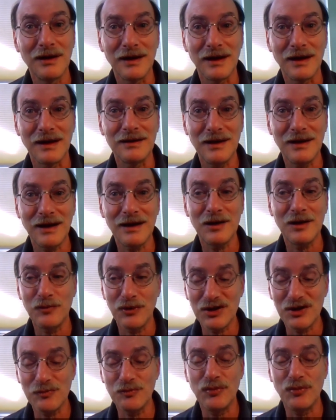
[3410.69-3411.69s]
and then it
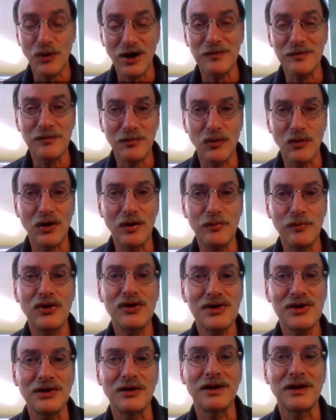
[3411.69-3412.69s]
is brought more
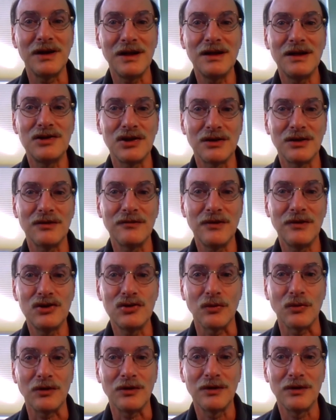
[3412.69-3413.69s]
personally to each
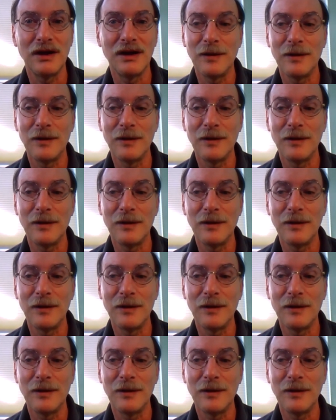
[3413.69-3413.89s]
individual.